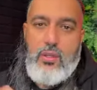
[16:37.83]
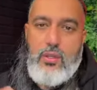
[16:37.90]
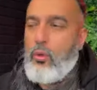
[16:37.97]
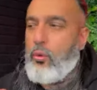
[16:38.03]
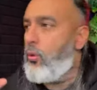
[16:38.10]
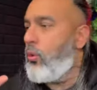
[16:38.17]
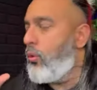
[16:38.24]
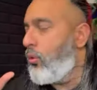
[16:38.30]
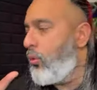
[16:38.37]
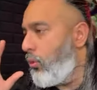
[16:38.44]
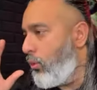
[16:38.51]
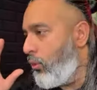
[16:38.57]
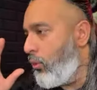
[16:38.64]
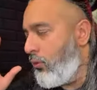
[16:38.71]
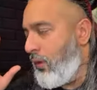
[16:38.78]
or
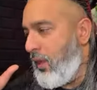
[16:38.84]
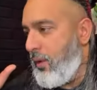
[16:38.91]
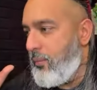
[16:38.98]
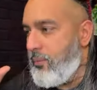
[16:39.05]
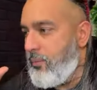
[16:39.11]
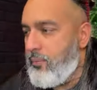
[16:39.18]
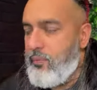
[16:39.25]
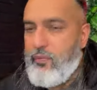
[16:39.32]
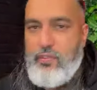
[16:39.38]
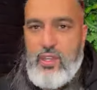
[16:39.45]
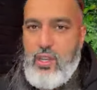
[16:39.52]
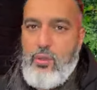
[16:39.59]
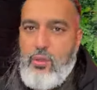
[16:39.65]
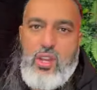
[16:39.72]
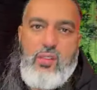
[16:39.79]

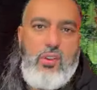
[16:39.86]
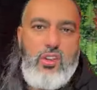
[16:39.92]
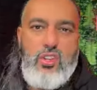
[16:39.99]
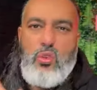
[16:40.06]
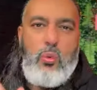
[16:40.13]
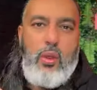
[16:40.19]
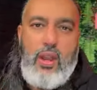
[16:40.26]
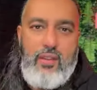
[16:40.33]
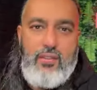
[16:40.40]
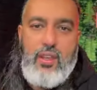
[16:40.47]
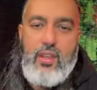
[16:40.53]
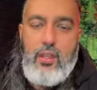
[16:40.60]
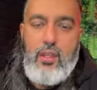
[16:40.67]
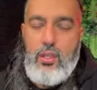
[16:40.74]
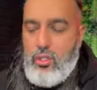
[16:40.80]
video generation or
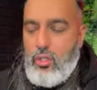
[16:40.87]
whatever.